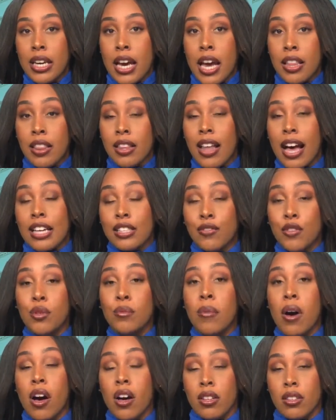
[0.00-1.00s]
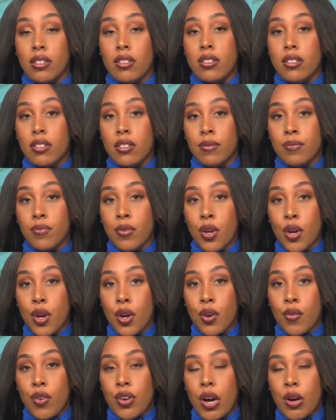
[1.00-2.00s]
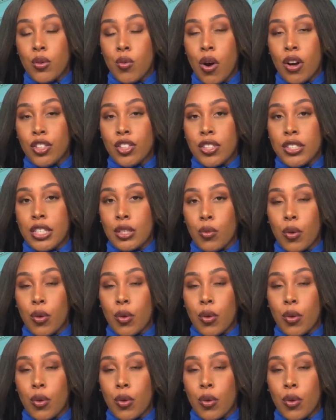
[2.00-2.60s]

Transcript: in the last few months. For now in Washington,